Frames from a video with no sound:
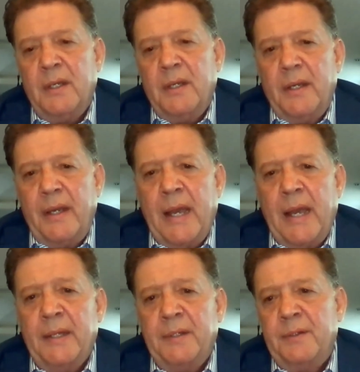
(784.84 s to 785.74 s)
and
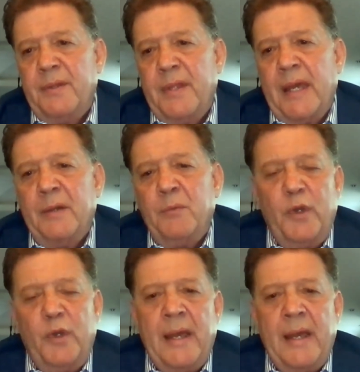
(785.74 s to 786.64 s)
then we
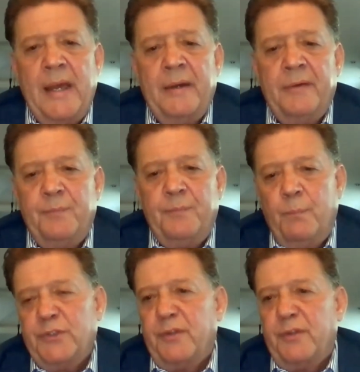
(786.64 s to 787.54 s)
have most of the
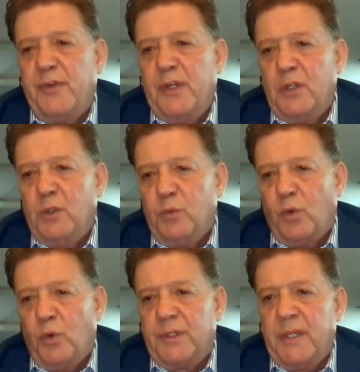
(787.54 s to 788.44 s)
field work done
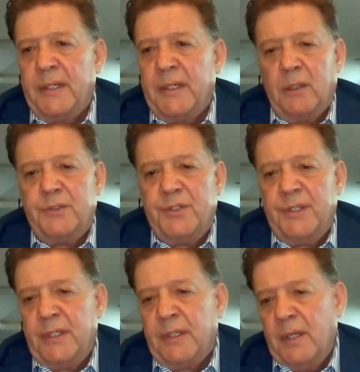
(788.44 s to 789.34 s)
and the
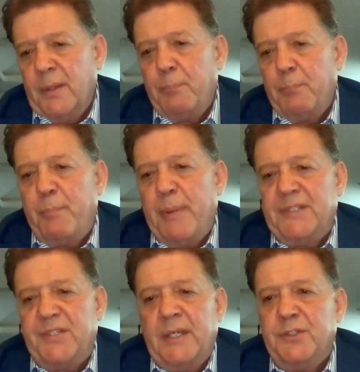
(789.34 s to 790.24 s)
metallurgy and
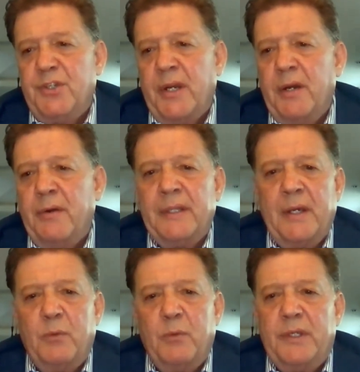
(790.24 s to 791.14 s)
basic
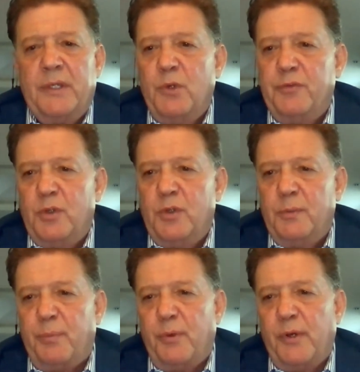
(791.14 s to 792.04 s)
engineering that we can move to
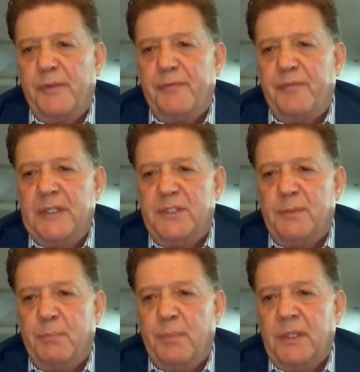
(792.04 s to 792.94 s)
a
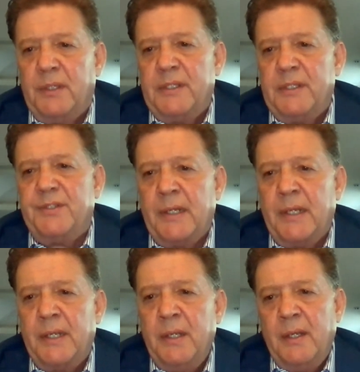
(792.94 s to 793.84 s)
pre-feasibility study,
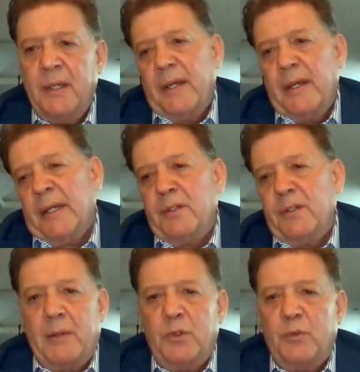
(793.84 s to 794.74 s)
and you know
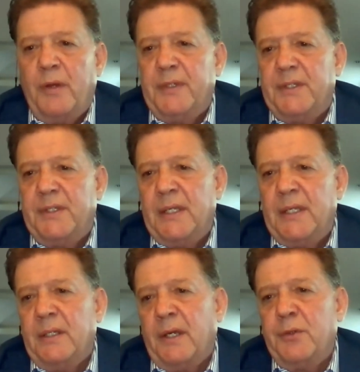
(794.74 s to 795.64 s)
that would roughly
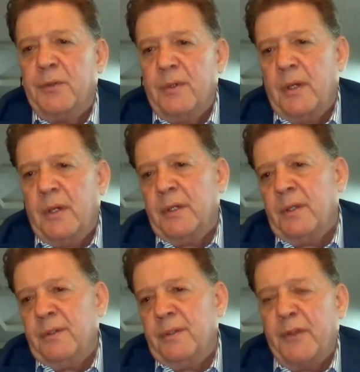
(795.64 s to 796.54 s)
take another uh,
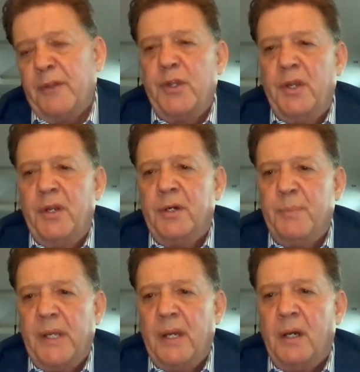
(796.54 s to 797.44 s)
another
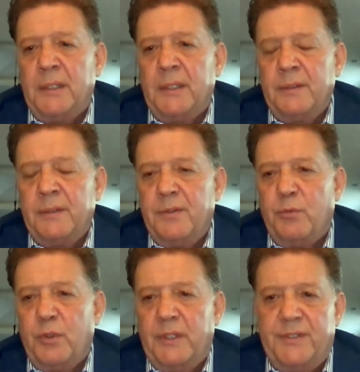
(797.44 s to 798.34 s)
year beyond the
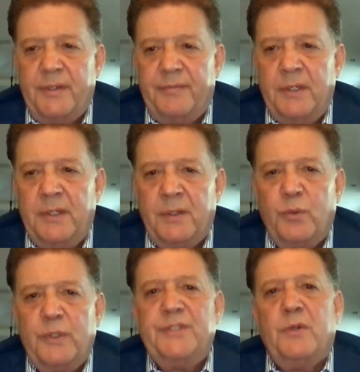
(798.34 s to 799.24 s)
release of the
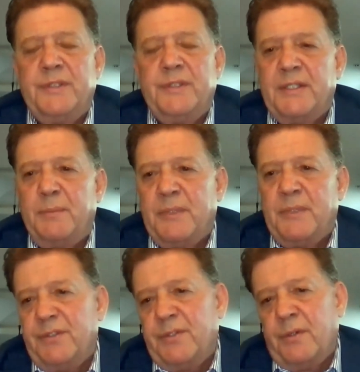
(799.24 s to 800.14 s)
resource
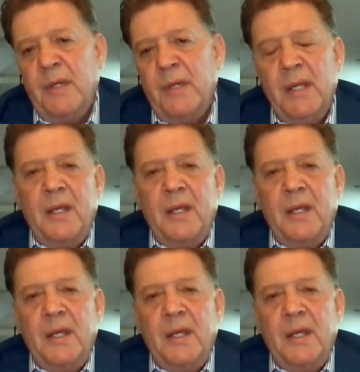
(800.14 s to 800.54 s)
estimates. So